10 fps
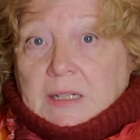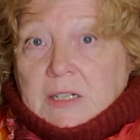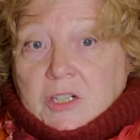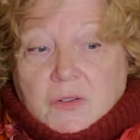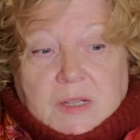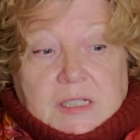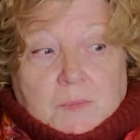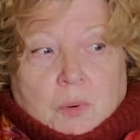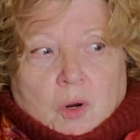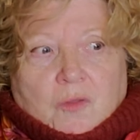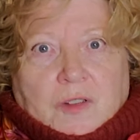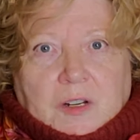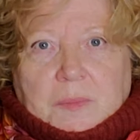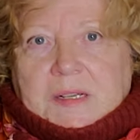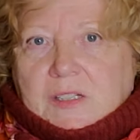into this
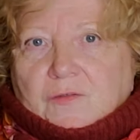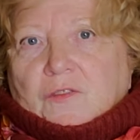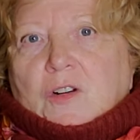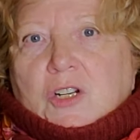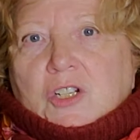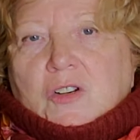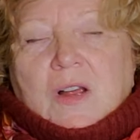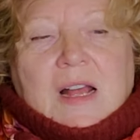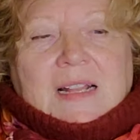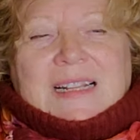perfect piece of furniture